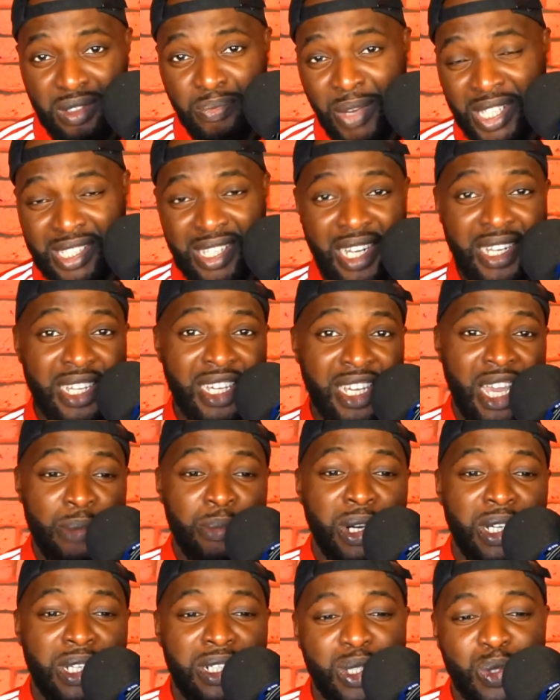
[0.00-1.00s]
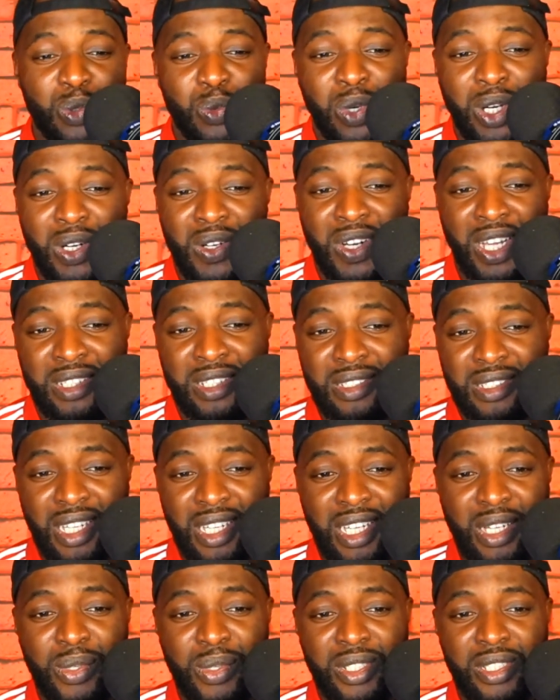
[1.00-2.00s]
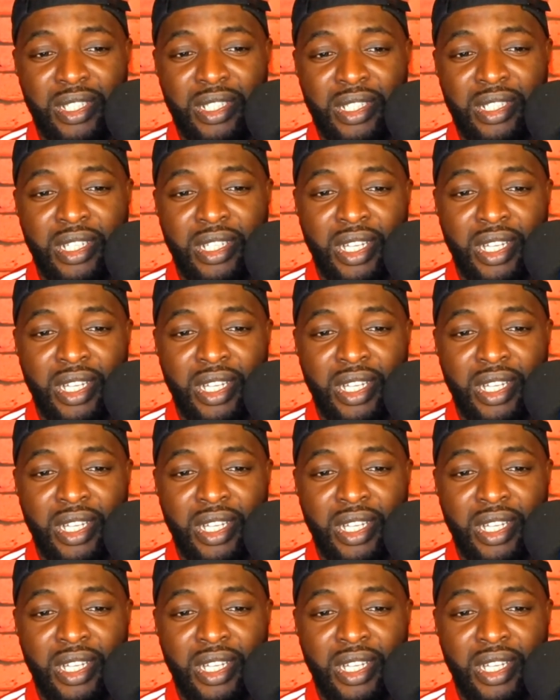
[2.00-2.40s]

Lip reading: Martinelli came on as well, and yeah, it was a